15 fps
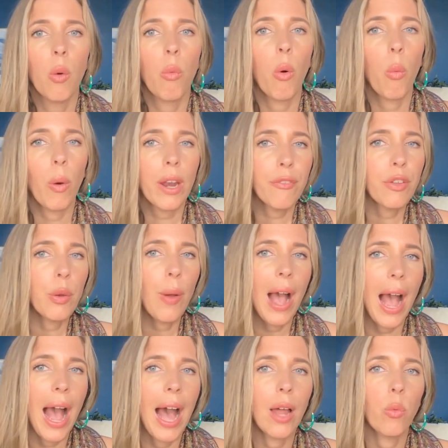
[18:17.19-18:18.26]
Well, what if you
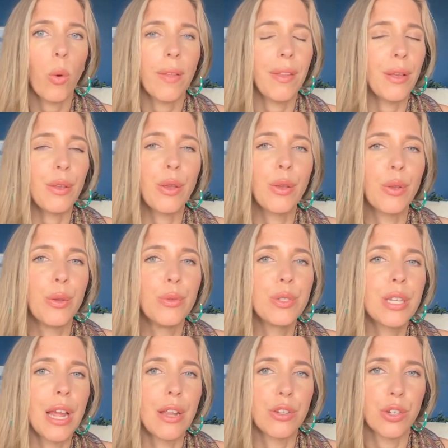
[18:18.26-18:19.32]
had one that you
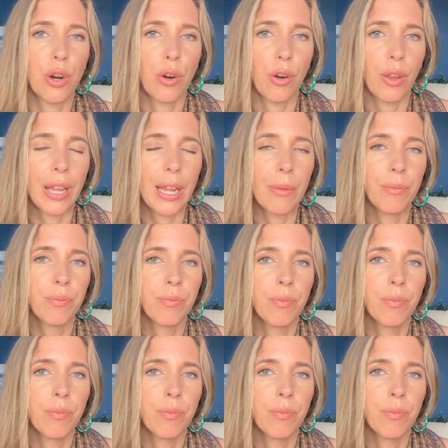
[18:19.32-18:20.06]
used internally?